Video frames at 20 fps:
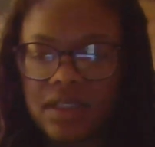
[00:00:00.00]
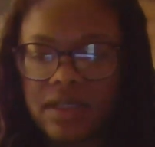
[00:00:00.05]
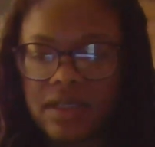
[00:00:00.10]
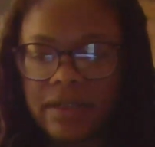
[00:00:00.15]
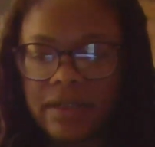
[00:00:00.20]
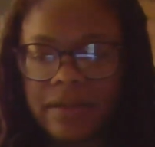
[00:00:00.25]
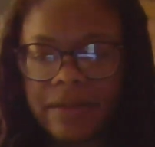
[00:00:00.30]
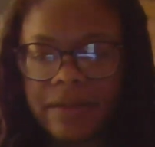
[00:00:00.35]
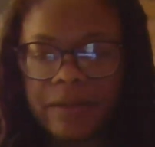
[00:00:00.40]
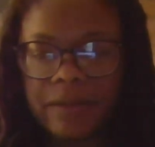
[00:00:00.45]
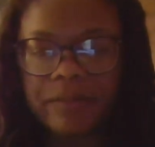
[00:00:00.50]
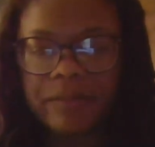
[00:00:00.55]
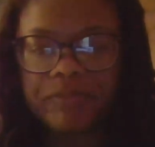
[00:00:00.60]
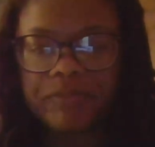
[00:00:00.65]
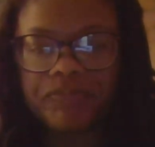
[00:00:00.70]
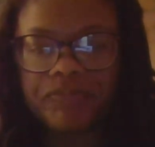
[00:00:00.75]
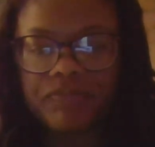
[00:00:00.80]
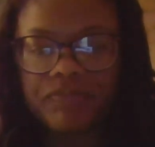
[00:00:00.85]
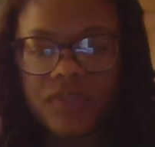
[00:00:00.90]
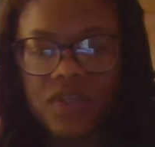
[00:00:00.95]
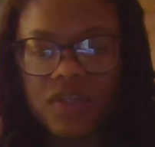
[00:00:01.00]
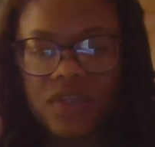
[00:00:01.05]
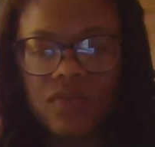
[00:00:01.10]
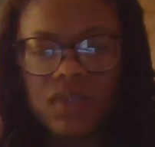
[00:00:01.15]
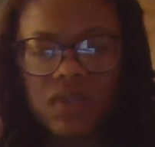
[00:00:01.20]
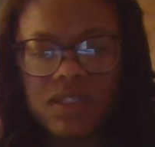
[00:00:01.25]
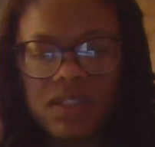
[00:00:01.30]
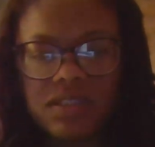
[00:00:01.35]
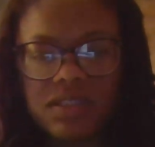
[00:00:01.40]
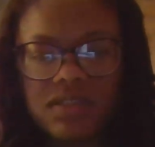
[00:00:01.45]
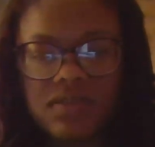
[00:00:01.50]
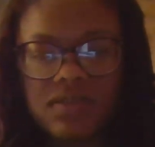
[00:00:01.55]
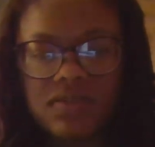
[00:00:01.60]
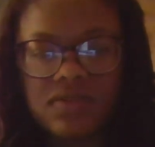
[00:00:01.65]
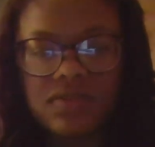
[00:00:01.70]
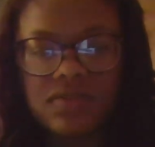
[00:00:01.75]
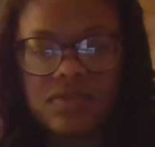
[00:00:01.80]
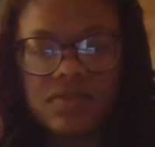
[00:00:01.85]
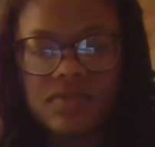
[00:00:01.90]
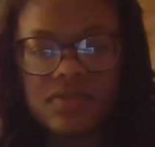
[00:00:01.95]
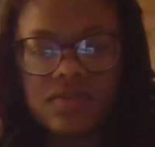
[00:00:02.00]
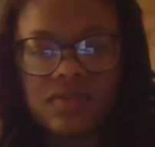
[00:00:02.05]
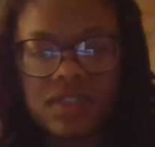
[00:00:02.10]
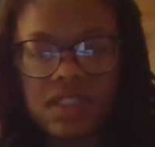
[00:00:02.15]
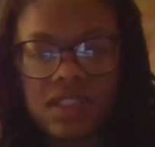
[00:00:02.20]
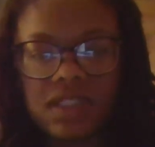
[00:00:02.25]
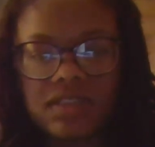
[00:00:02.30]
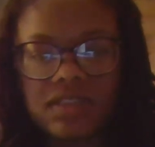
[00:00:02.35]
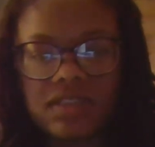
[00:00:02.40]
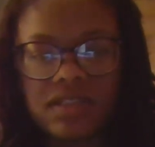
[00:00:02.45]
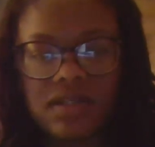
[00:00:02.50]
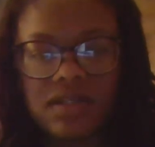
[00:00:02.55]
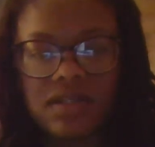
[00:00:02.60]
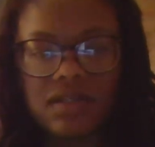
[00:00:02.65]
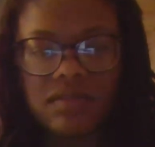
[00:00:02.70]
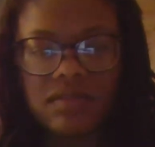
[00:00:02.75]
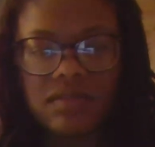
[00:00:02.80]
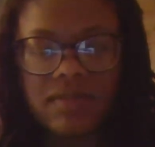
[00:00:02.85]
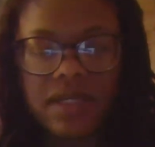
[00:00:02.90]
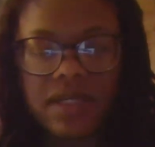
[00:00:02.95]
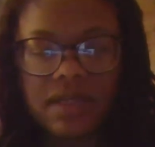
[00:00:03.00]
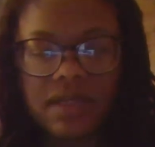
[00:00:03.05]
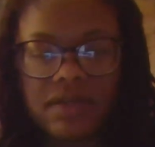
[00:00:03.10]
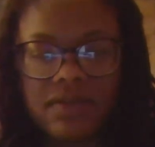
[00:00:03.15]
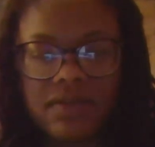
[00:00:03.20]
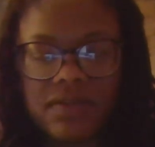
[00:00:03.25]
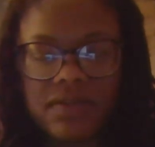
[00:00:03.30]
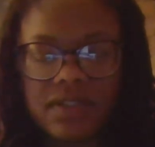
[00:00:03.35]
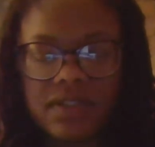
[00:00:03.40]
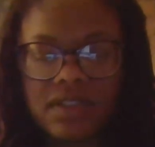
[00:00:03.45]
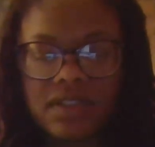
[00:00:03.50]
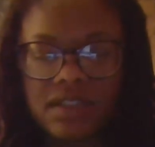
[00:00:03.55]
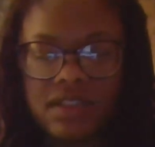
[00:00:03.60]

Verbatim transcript: Um, wanted to uh, talk about